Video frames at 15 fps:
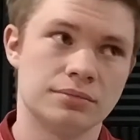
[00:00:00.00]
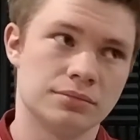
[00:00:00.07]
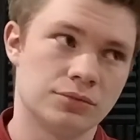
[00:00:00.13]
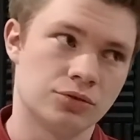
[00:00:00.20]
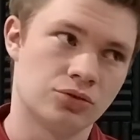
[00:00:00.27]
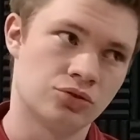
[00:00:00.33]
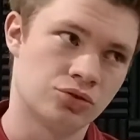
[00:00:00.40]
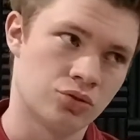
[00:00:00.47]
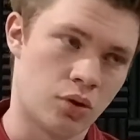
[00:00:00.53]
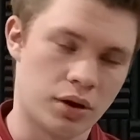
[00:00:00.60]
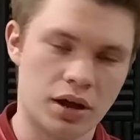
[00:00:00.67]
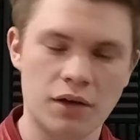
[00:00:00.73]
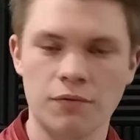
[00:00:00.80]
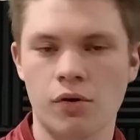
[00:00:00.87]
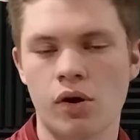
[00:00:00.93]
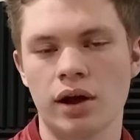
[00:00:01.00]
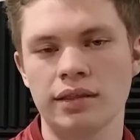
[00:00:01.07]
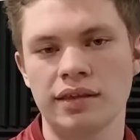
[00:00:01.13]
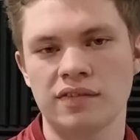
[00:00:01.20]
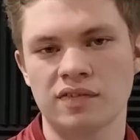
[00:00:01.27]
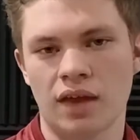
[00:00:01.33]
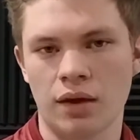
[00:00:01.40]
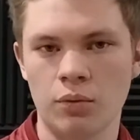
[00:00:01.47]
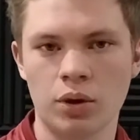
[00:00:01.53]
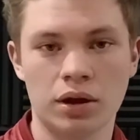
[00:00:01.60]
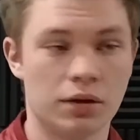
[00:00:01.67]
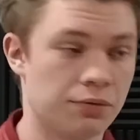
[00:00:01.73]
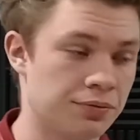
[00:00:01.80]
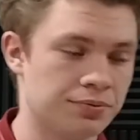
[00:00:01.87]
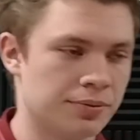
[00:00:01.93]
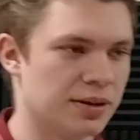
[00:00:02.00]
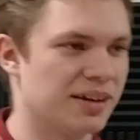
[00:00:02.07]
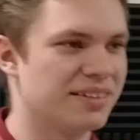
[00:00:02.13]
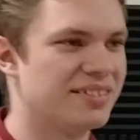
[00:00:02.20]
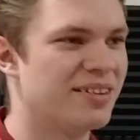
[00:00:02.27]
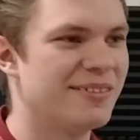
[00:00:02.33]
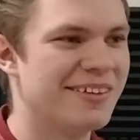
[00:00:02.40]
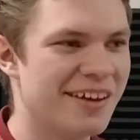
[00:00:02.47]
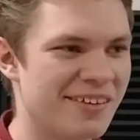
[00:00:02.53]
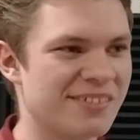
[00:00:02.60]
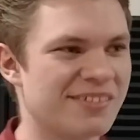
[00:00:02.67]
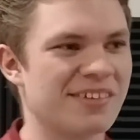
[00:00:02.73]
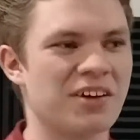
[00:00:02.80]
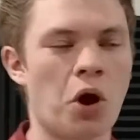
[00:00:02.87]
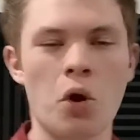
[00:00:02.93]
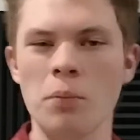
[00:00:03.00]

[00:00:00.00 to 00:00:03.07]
sort of, or at least I would have 2 years ago,